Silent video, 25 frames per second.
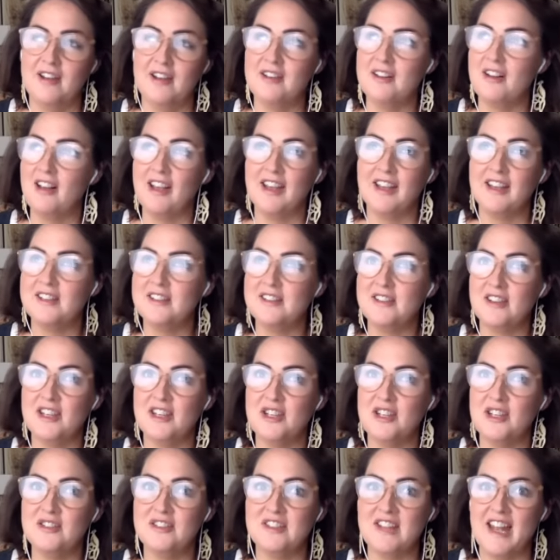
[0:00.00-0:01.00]
I'd like because I
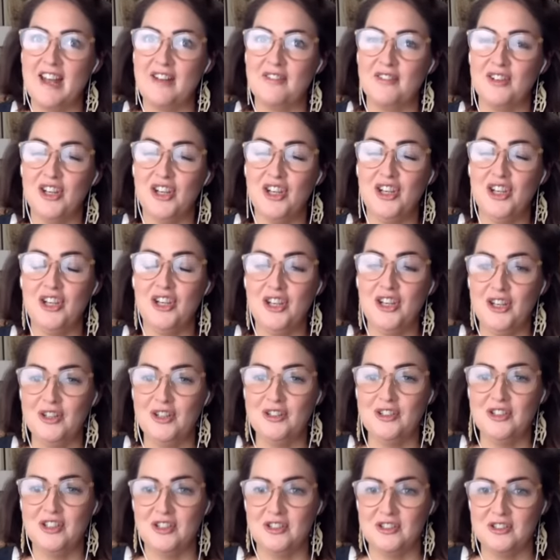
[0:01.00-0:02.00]
used to have a
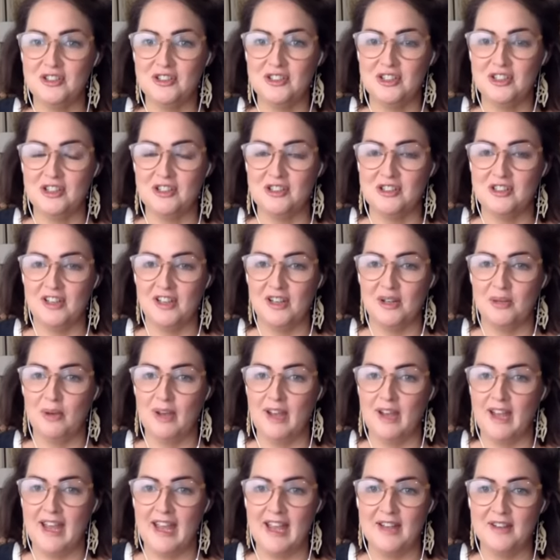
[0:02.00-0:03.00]
huge, huge studio and a
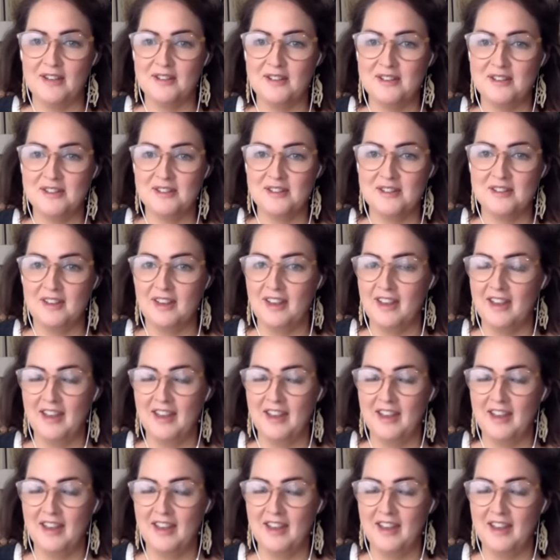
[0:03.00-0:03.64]
warehouse